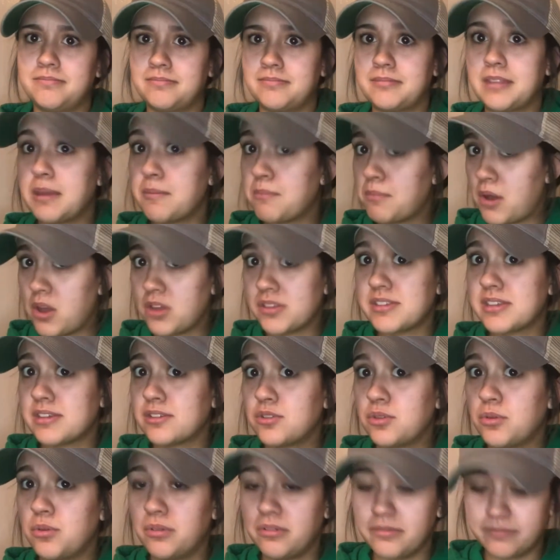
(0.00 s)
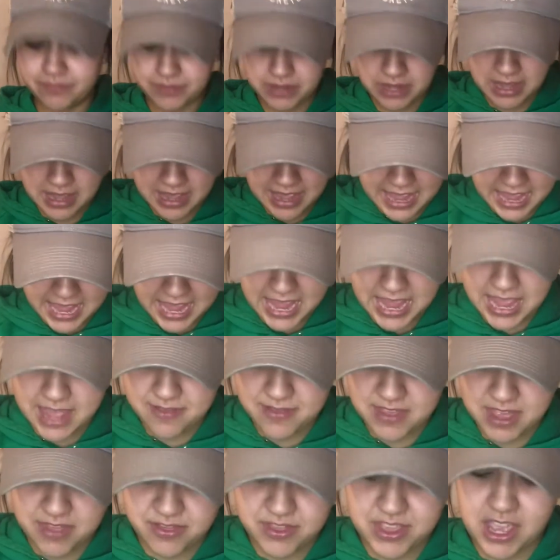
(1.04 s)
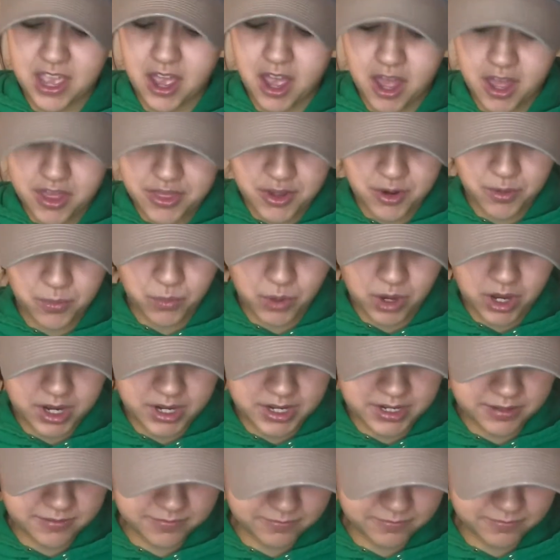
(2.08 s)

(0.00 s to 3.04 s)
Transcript: embossing tool. And then the other one,